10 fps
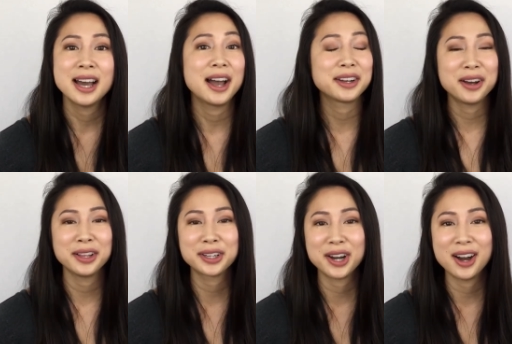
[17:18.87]
I call
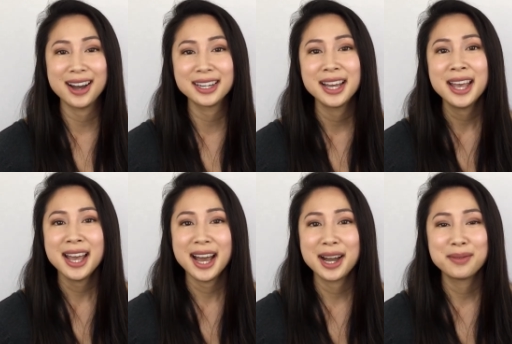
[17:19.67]
it God,
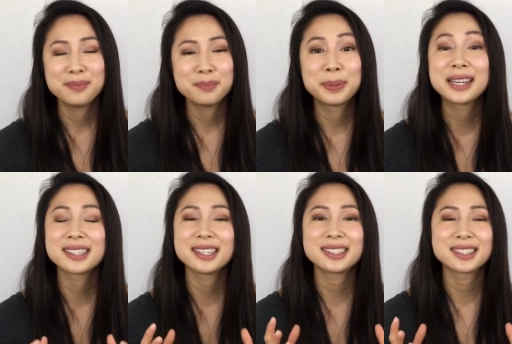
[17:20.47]

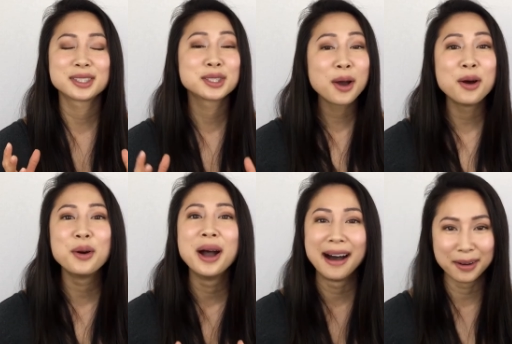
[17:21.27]
because it's
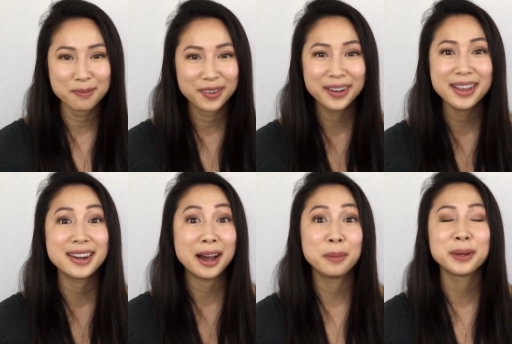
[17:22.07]
so helpful
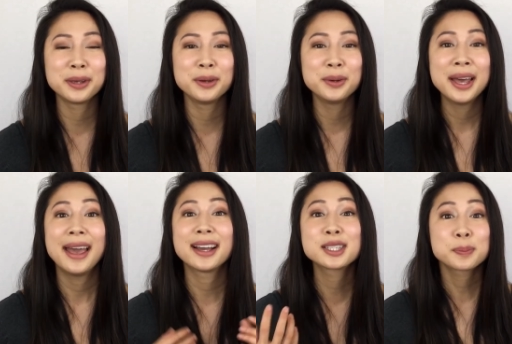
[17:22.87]
in helping you
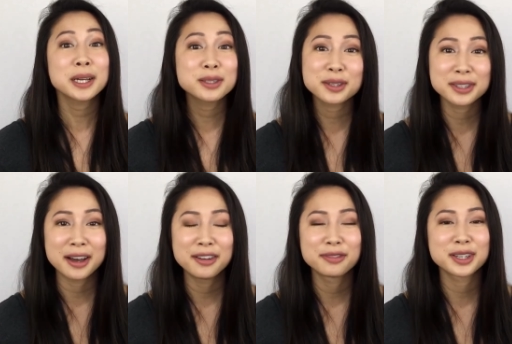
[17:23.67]
express
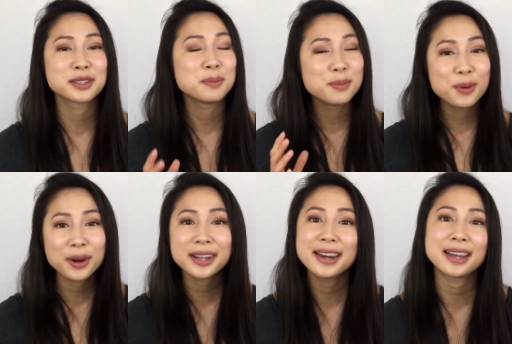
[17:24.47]
yourself. Because the
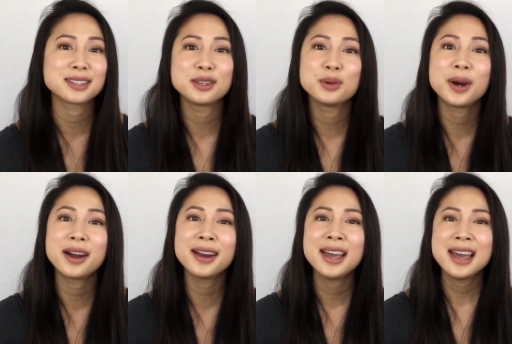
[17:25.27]
more connected you
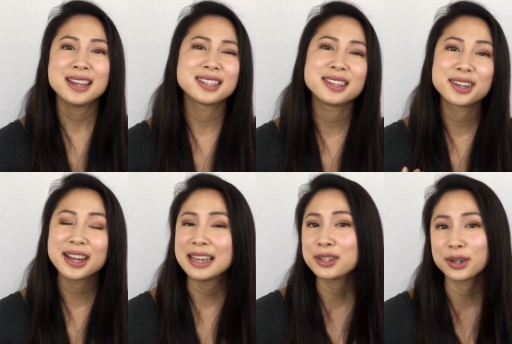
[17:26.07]
are to your
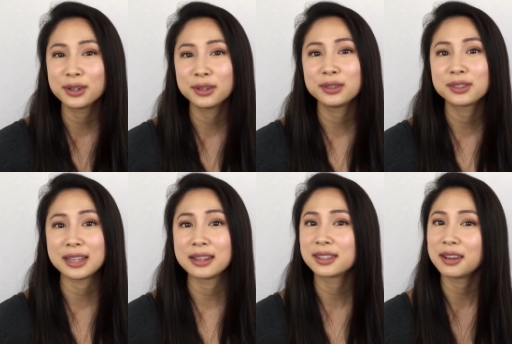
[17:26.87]
internal
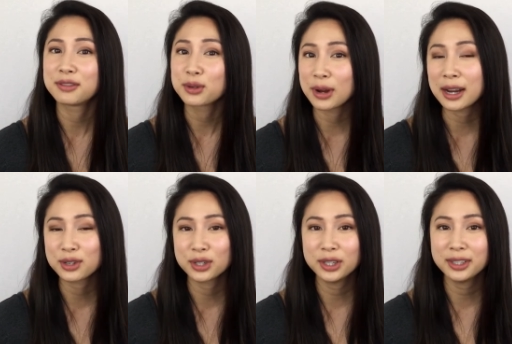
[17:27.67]
sense of
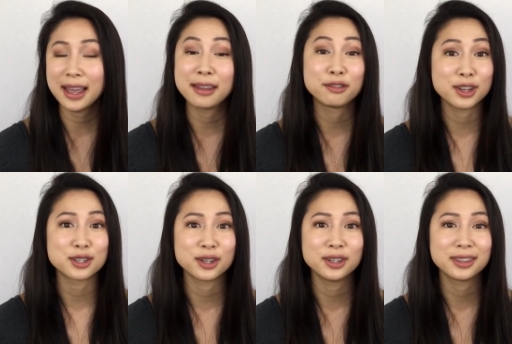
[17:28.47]
direction and
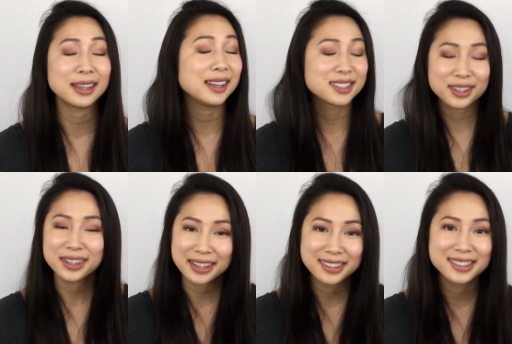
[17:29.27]
vision, the easier
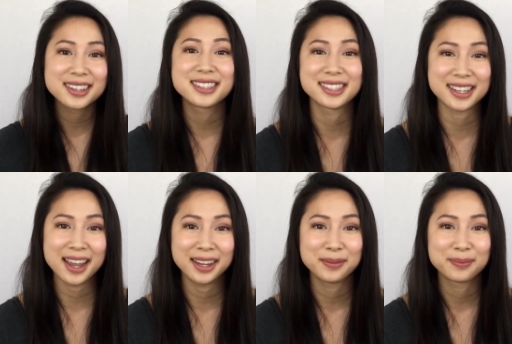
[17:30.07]
it is to
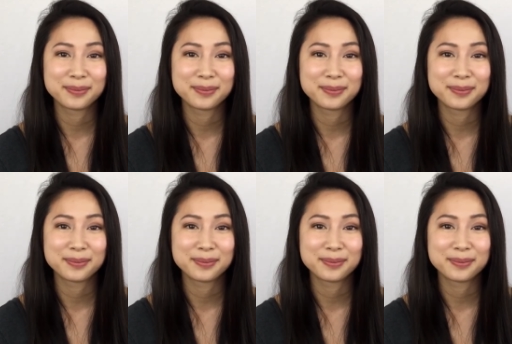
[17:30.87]
say.